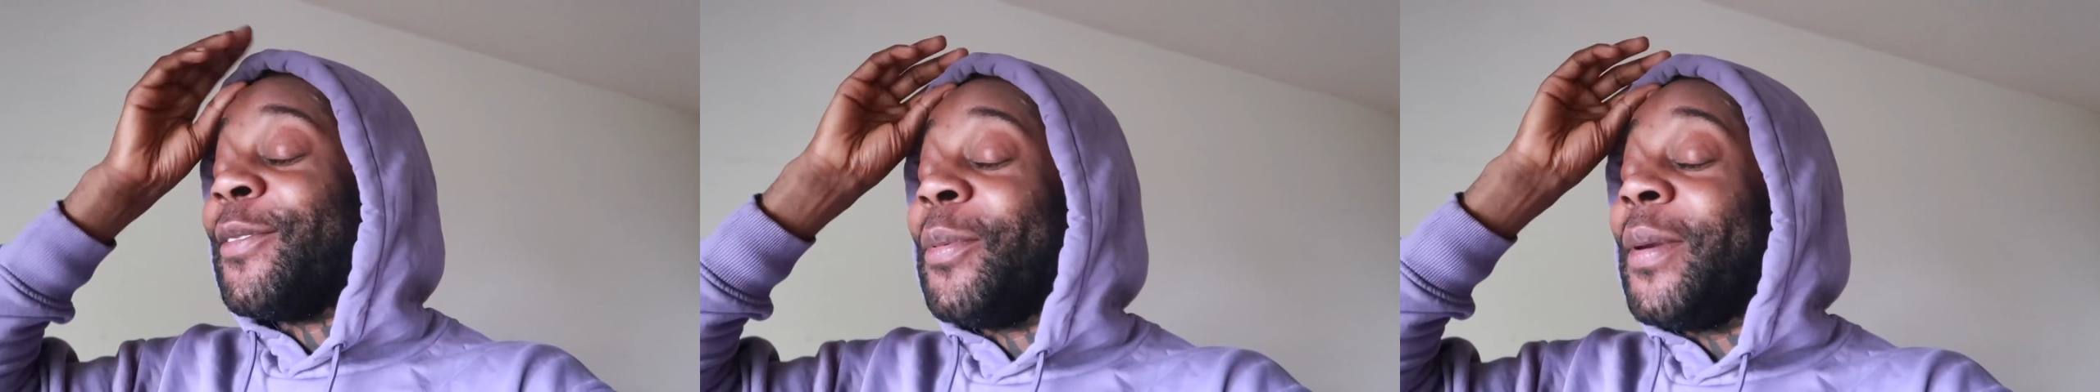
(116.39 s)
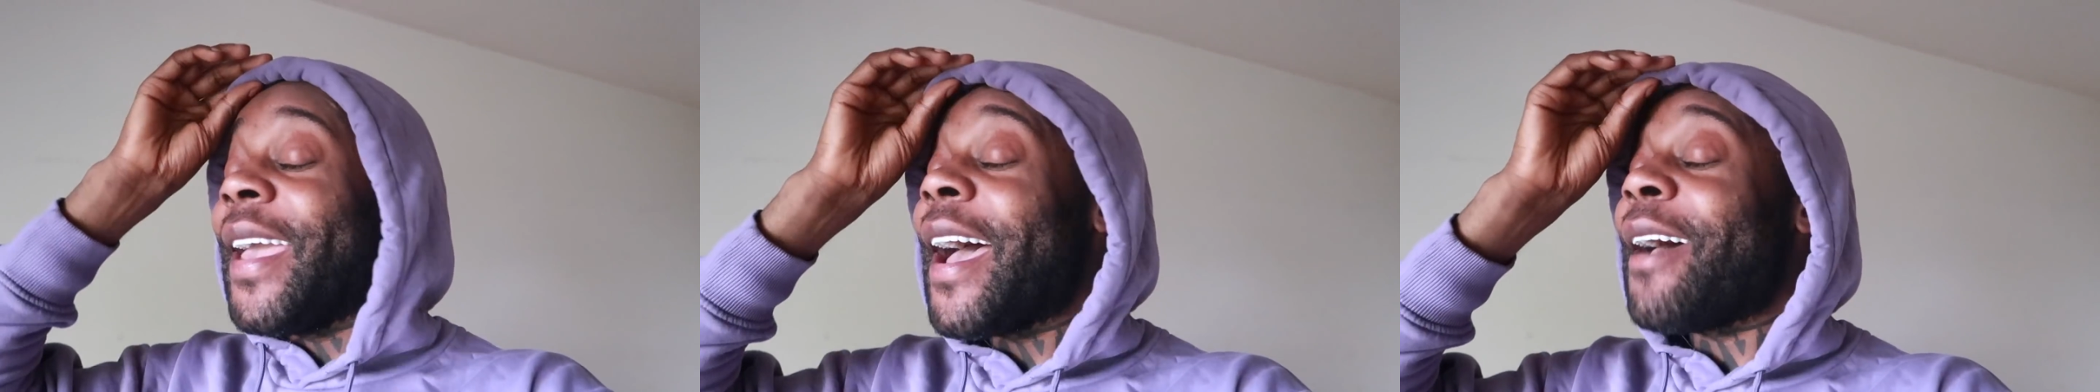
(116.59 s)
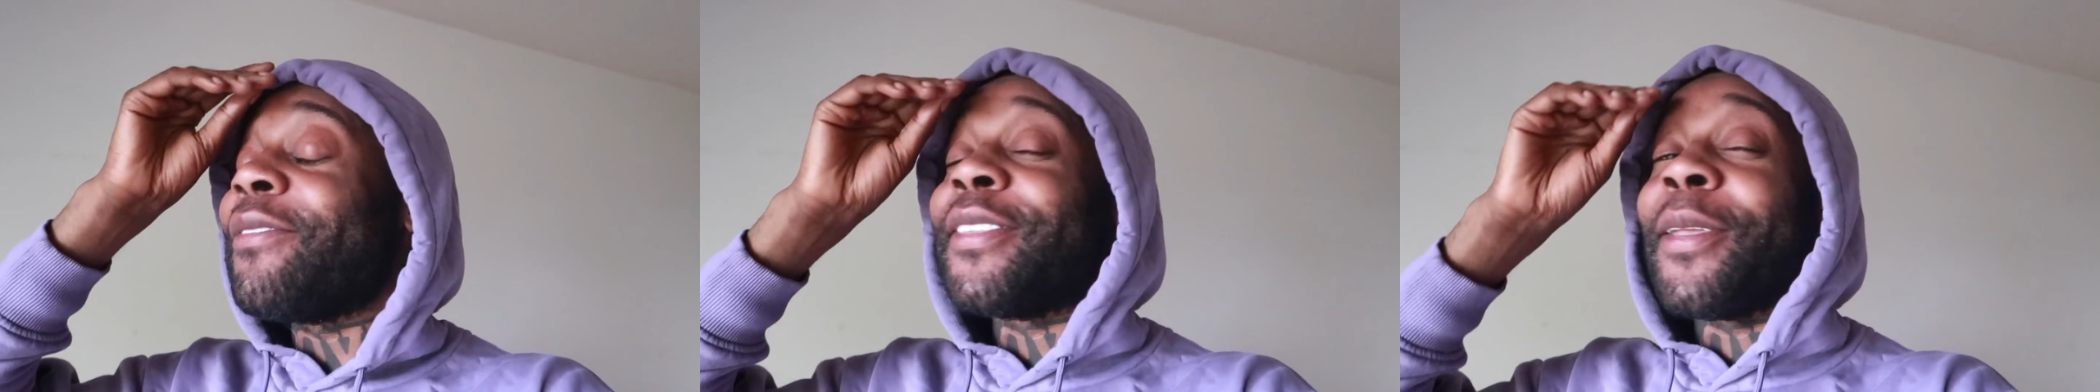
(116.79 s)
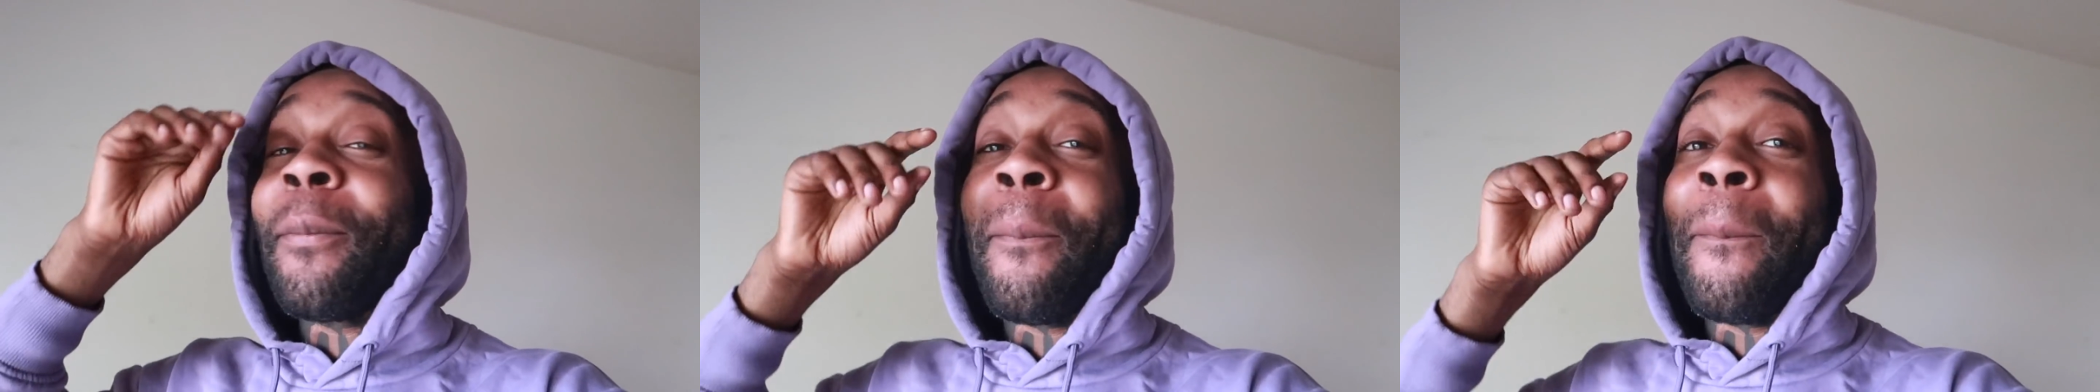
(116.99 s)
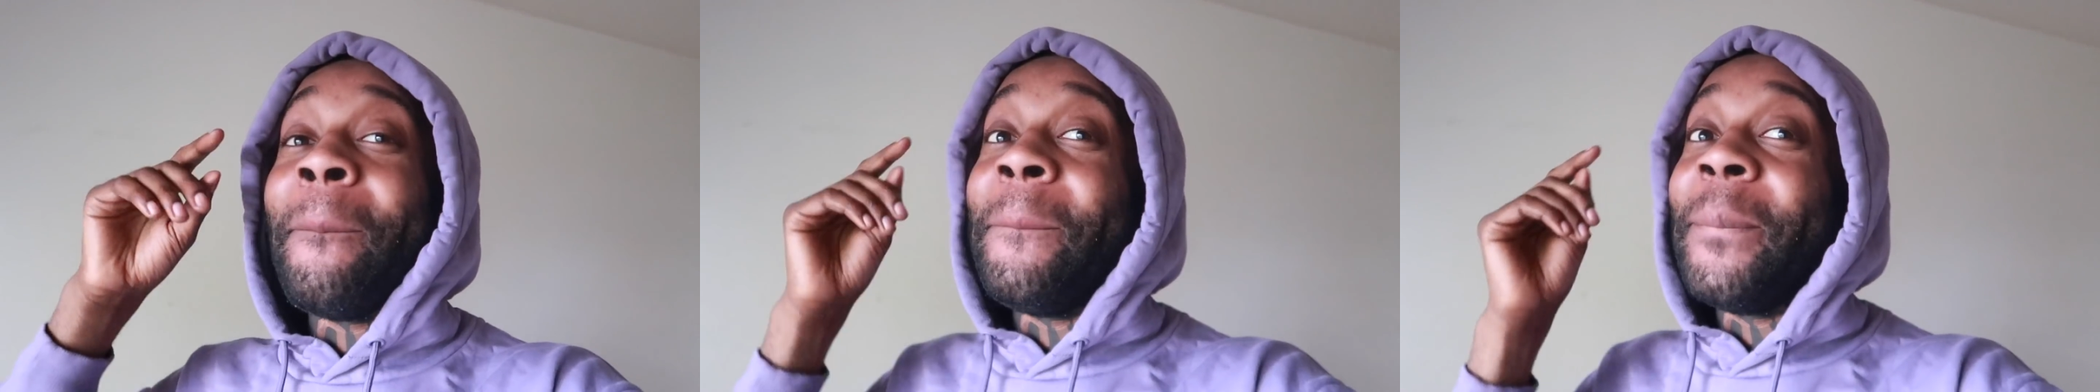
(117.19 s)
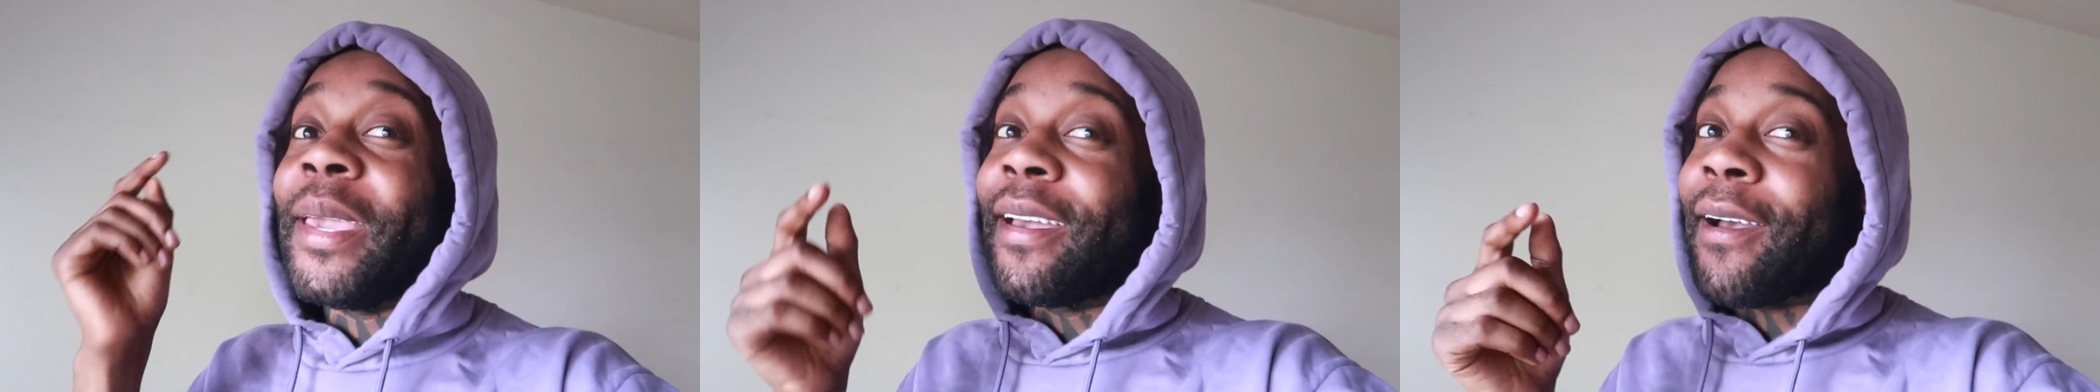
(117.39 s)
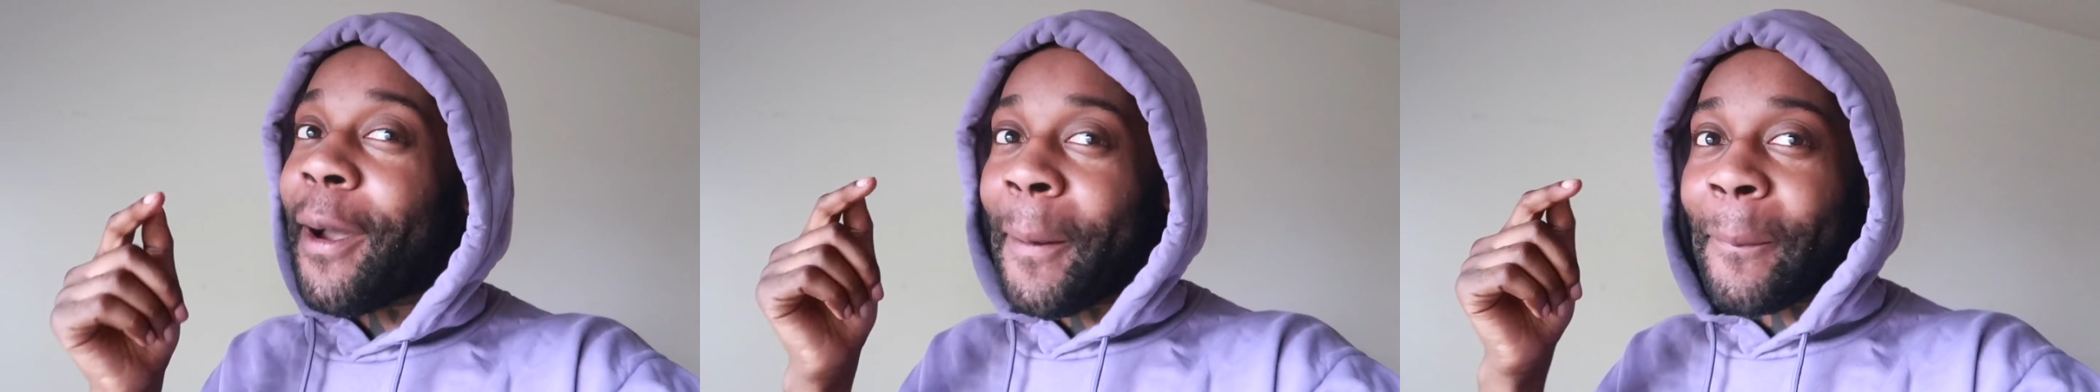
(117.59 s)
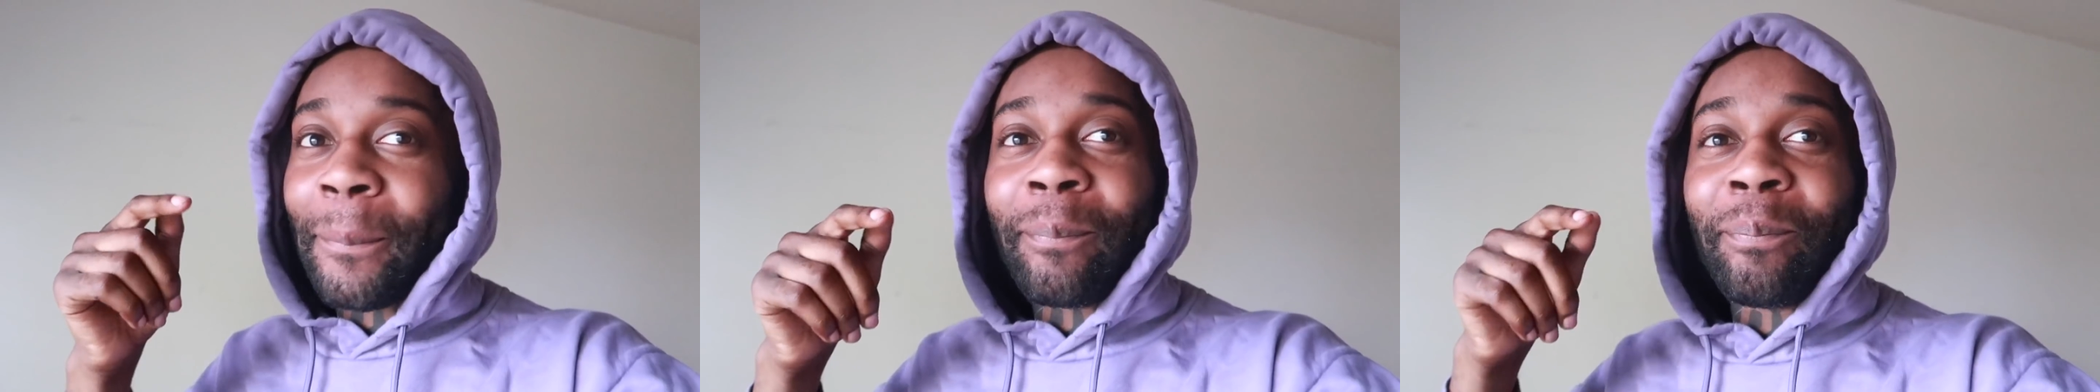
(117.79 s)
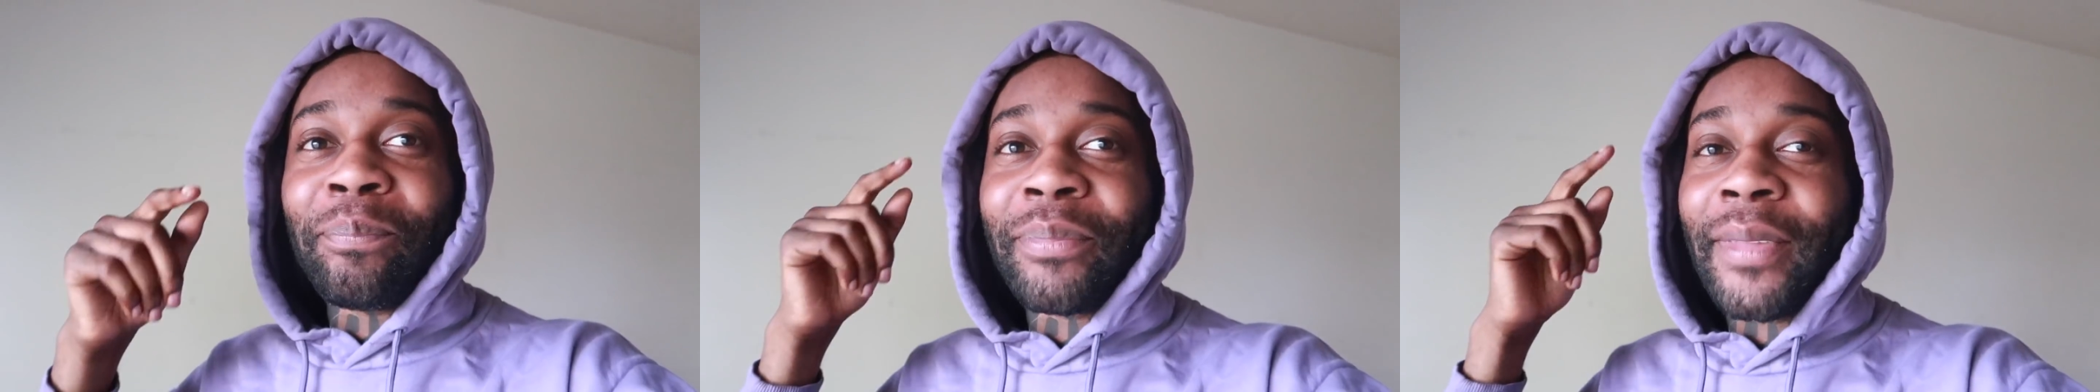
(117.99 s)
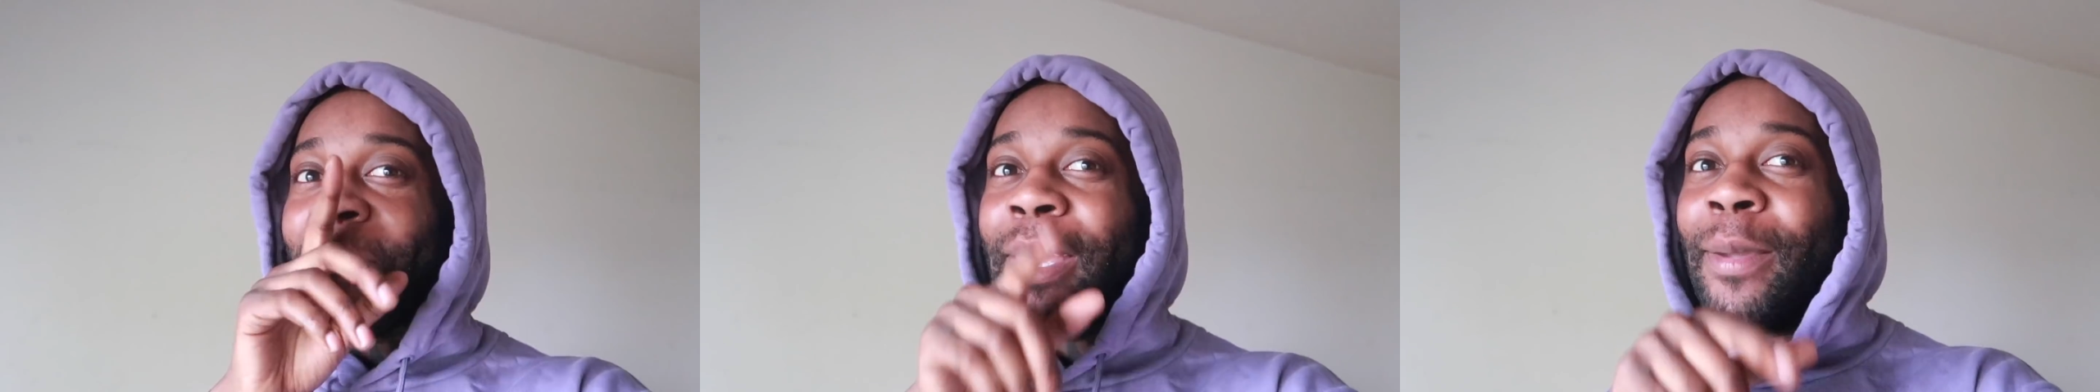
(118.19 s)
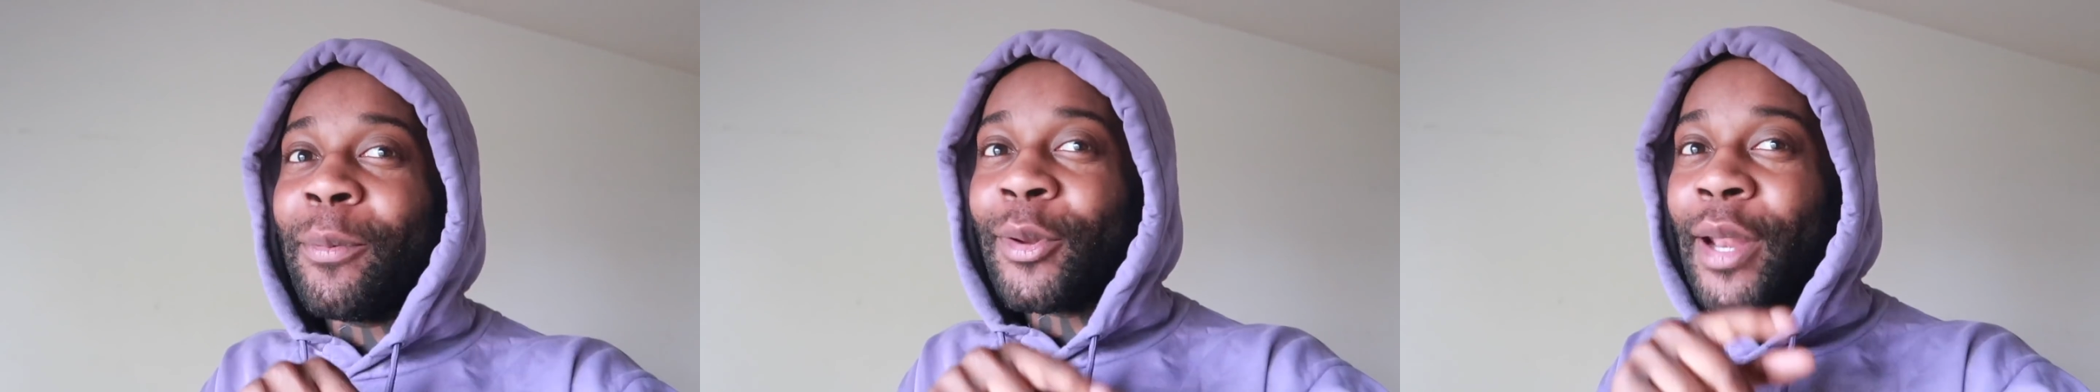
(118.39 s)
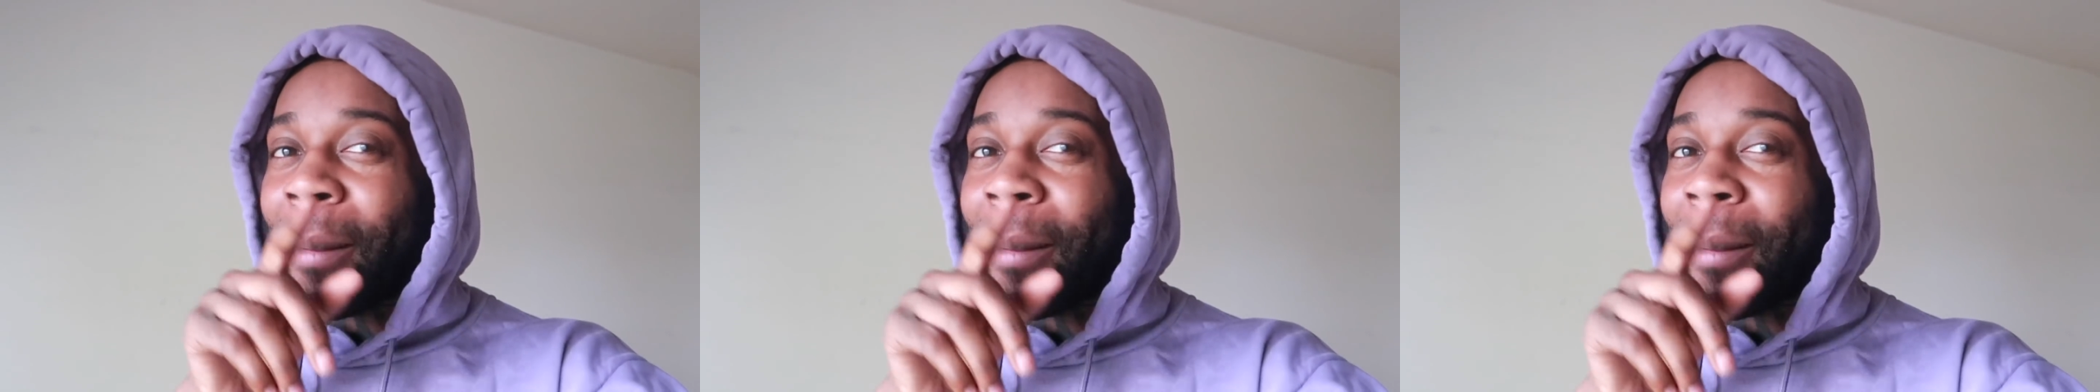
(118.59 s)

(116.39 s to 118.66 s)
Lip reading: We have to big up people